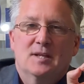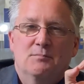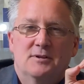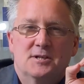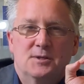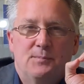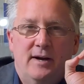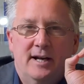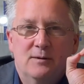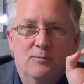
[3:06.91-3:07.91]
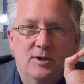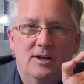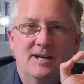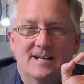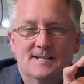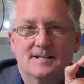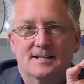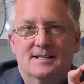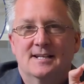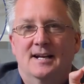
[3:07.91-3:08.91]
But the spine really isn't
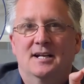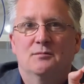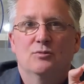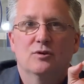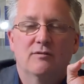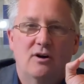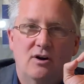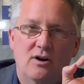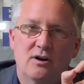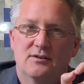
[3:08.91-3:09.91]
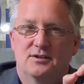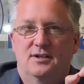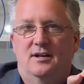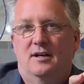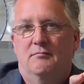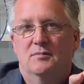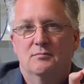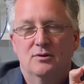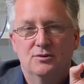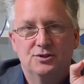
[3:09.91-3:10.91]
designed to move all the time. The
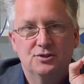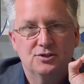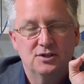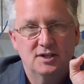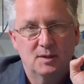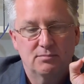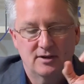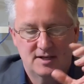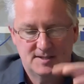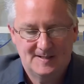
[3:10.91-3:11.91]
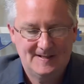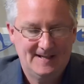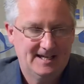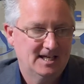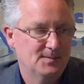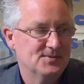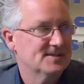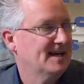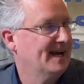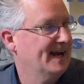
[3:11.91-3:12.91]
motion should take place in the
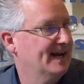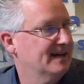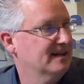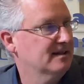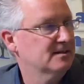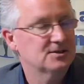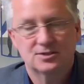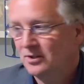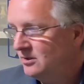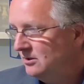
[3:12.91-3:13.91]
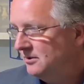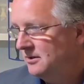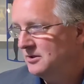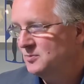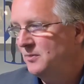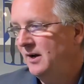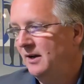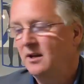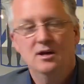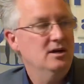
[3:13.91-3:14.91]
hips and in the shoulders.
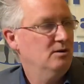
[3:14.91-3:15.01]
But